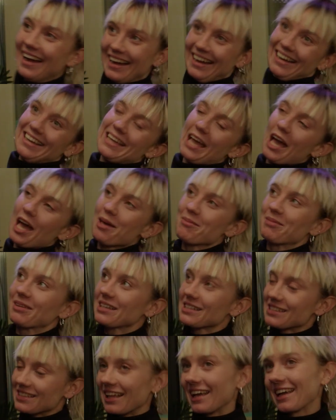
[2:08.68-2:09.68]
Yeah,
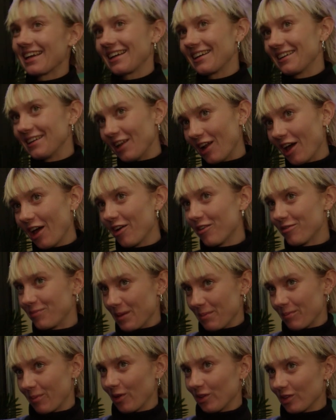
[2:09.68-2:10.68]
because like a lot of
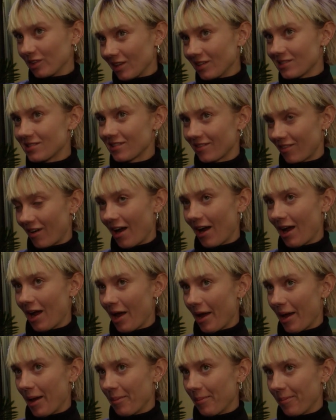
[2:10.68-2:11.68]
people
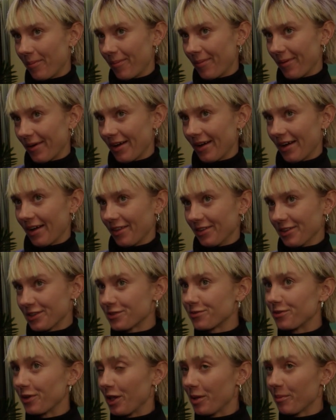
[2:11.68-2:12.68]
describe
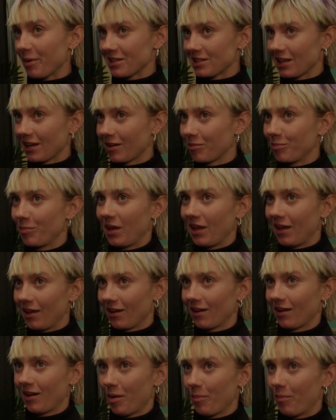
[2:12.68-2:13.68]
this film as like
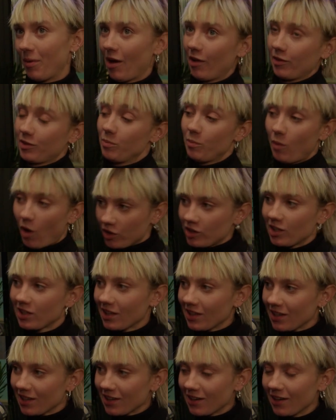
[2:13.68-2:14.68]
being about
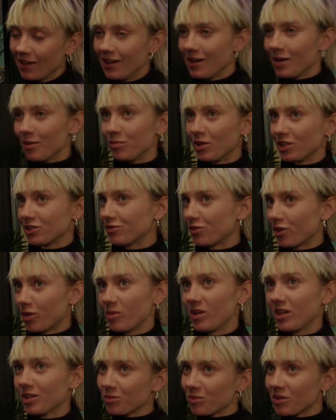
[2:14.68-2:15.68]
modeling, but for
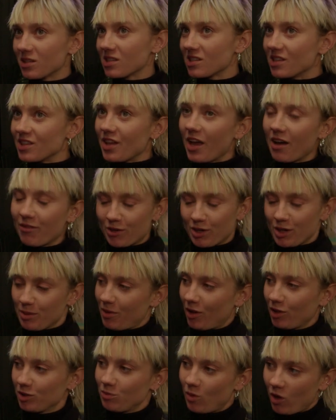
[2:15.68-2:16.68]
me it was never
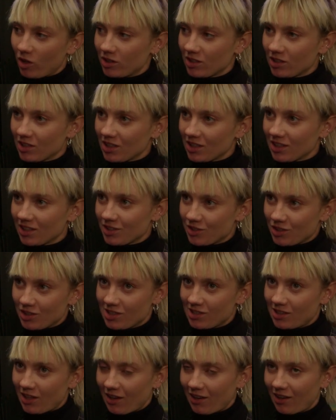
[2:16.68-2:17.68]
about modeling. It's
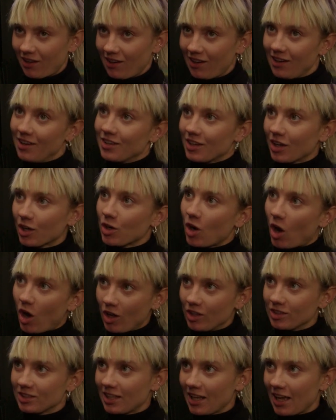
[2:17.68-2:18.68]
just like in the
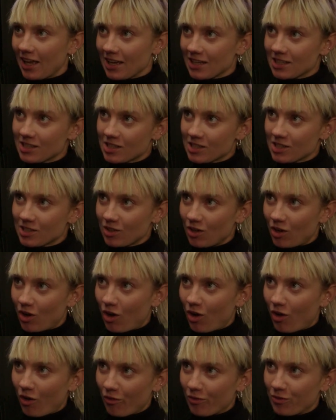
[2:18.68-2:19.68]
context
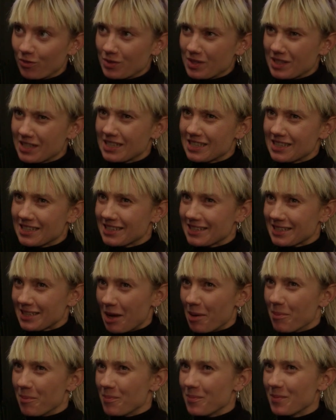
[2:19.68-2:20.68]
of
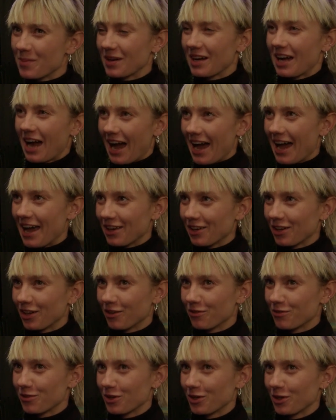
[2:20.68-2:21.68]
some kind
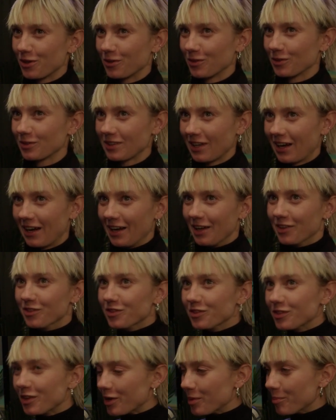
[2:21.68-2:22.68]
of, you know,
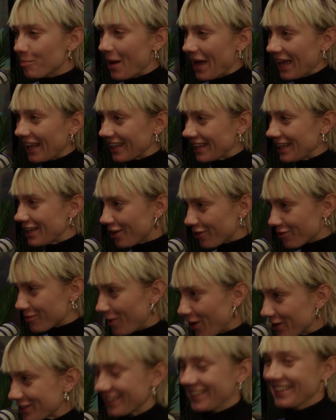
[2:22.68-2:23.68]
underbelly of
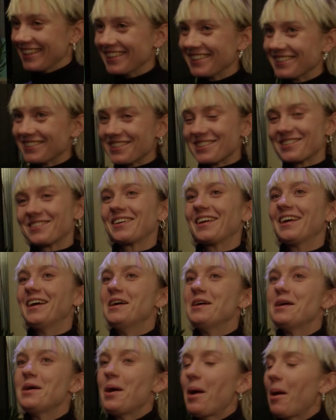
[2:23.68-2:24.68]
modeling industry.
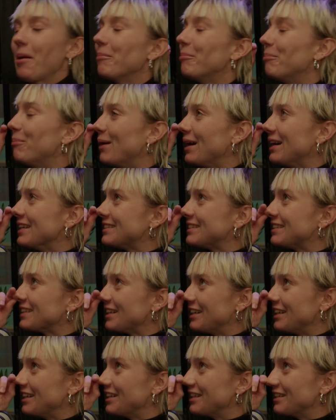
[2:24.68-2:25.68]
But
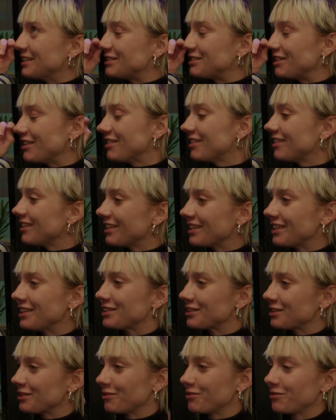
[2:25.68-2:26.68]
generally
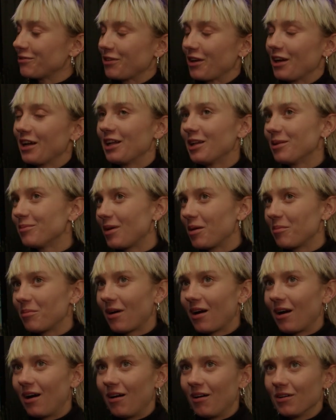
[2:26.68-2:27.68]
it's a film
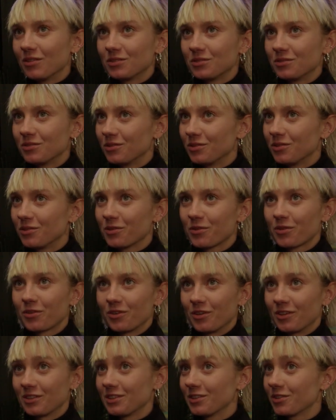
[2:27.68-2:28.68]
about two
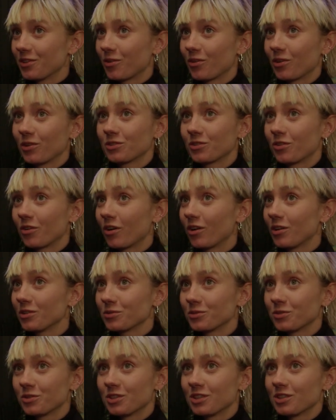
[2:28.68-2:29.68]
13-year-old girls
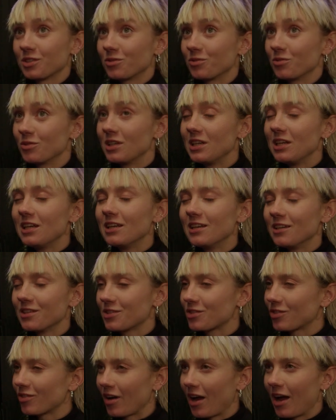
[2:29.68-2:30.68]
who just really
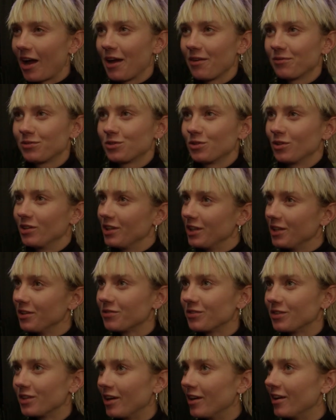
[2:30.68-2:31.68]
strive to
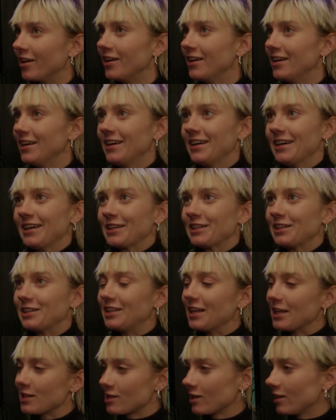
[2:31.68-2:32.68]
leave their
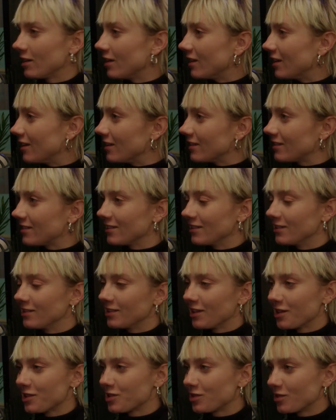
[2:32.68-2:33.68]
desolate
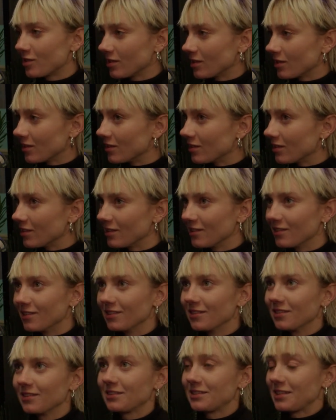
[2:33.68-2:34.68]

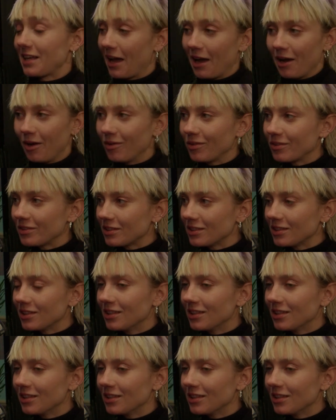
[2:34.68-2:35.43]
industrial town,